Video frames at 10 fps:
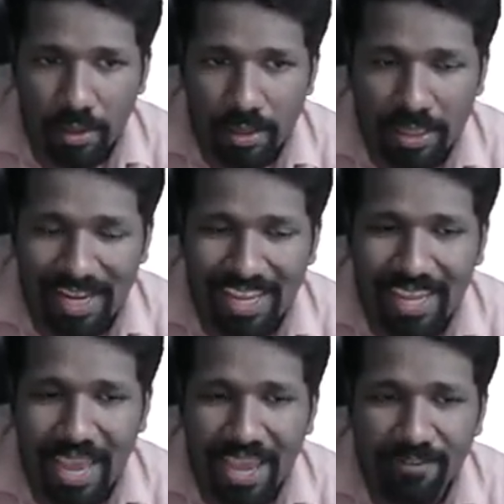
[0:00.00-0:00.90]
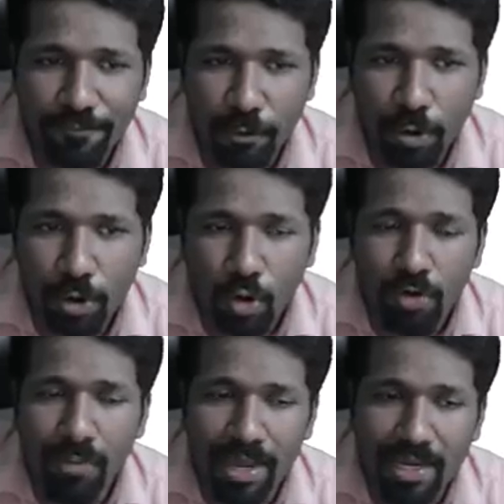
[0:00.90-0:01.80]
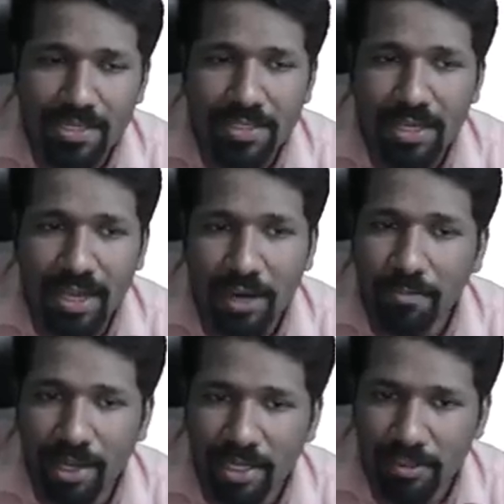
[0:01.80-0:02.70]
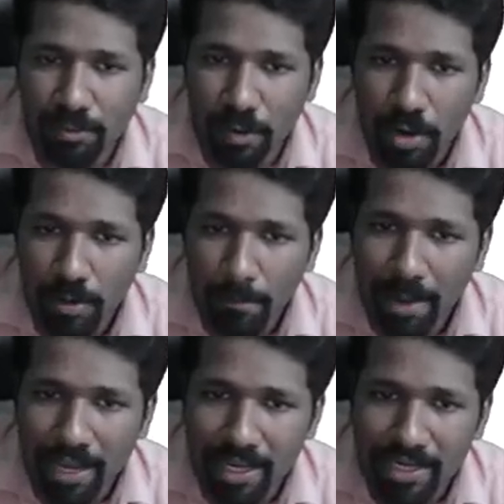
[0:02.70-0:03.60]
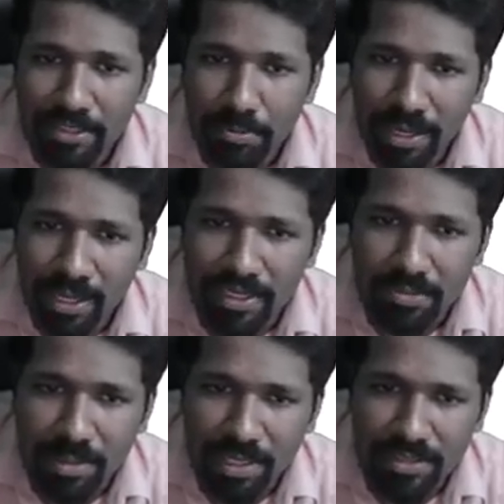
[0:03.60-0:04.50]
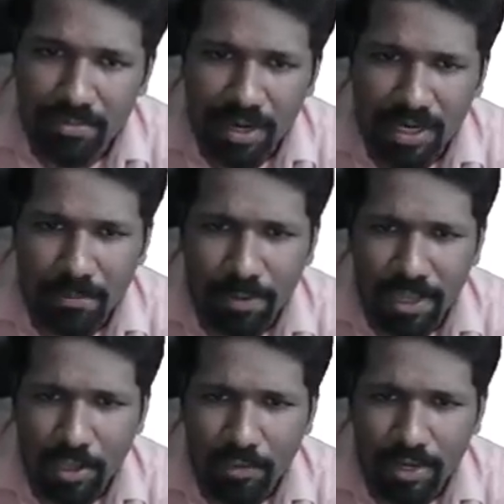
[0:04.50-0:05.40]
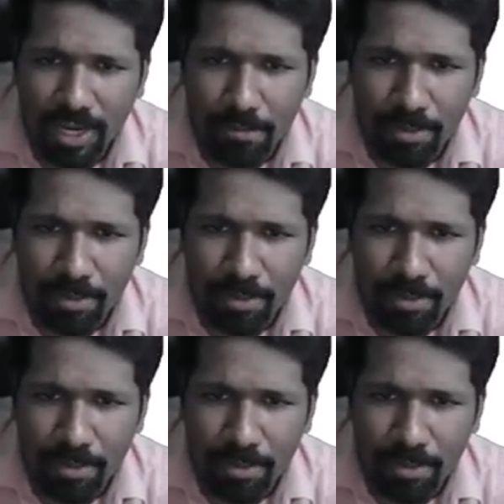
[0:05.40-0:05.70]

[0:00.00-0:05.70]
3 and 4, or minus 3 and minus 4. Minus means multiplying, you will get